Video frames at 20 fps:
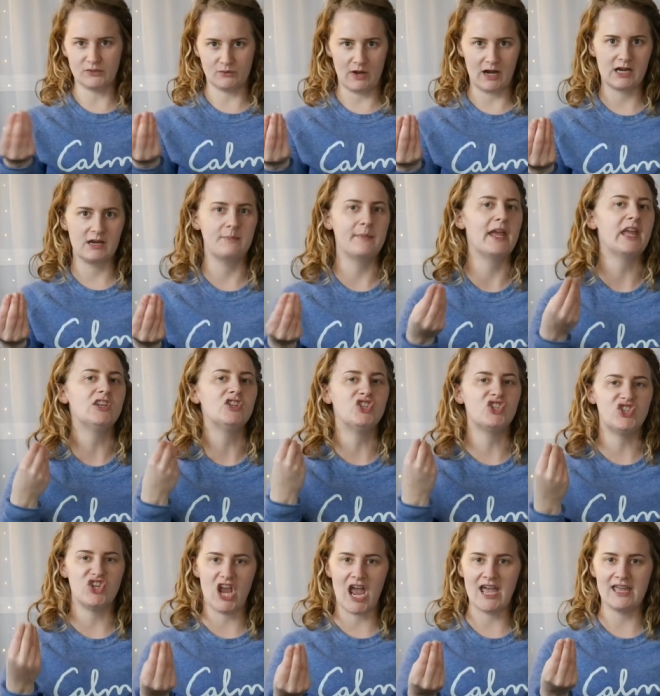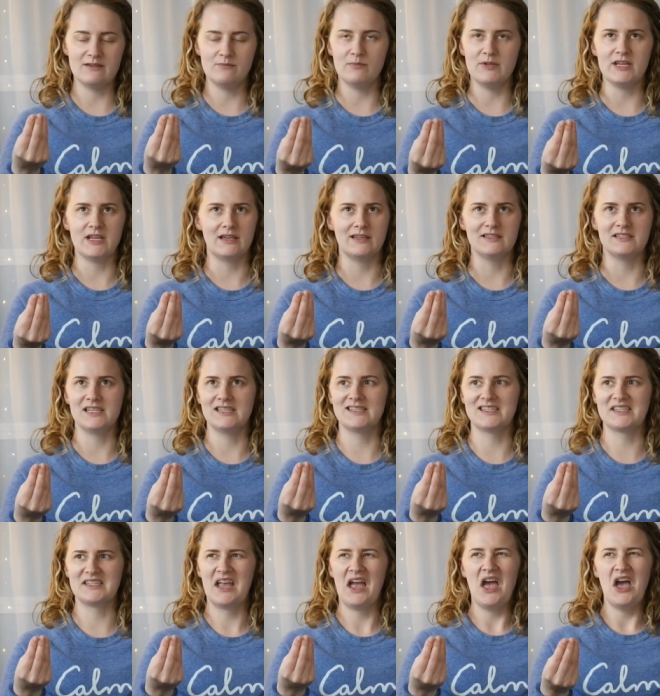recommend jet because it's